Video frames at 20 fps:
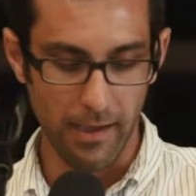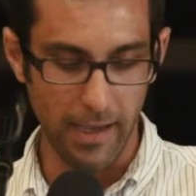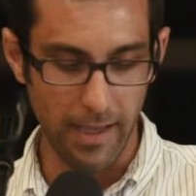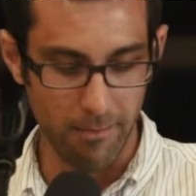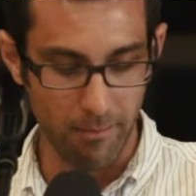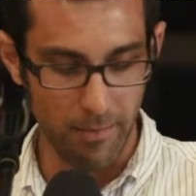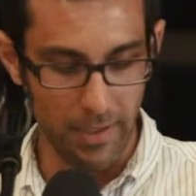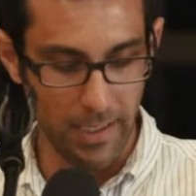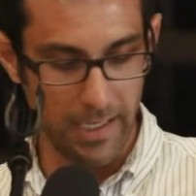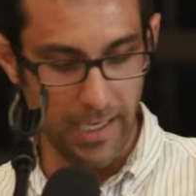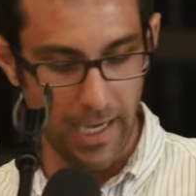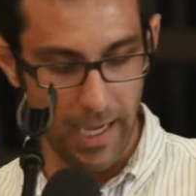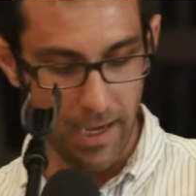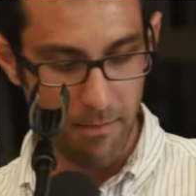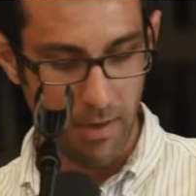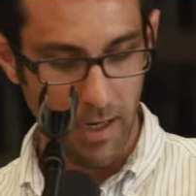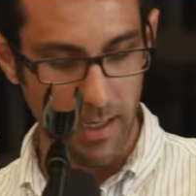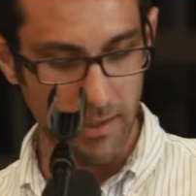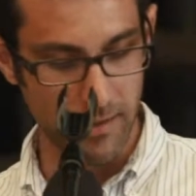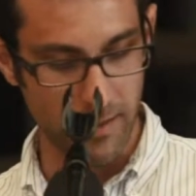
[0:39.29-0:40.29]
and Big
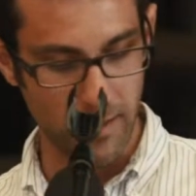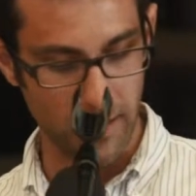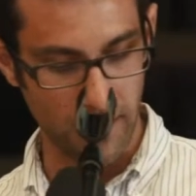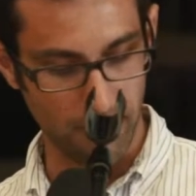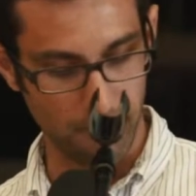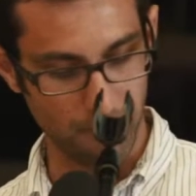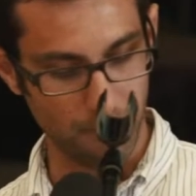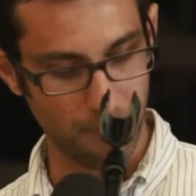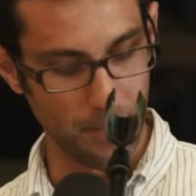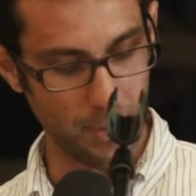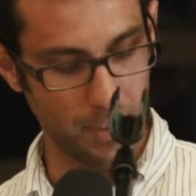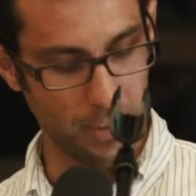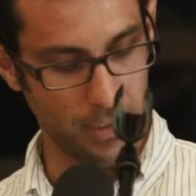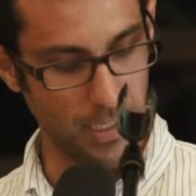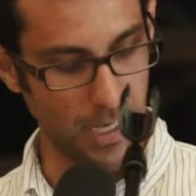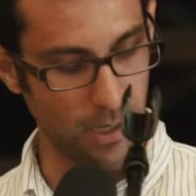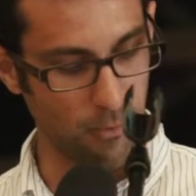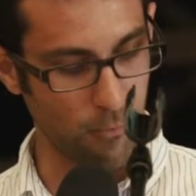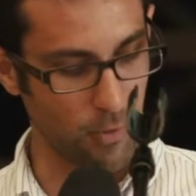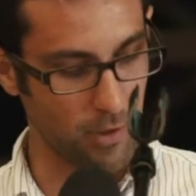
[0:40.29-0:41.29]
Game Hunting,
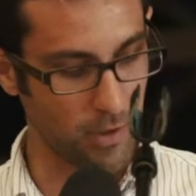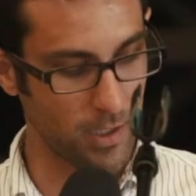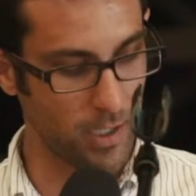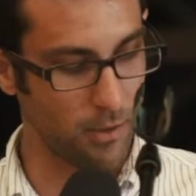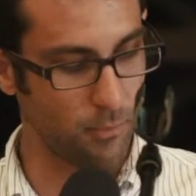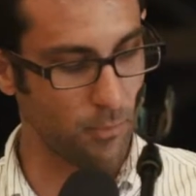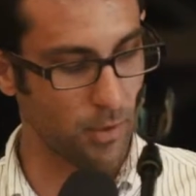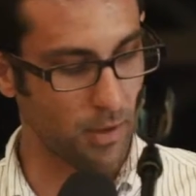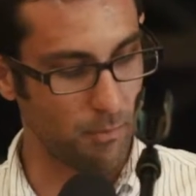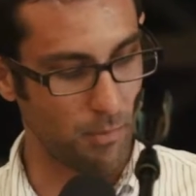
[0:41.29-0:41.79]
Networking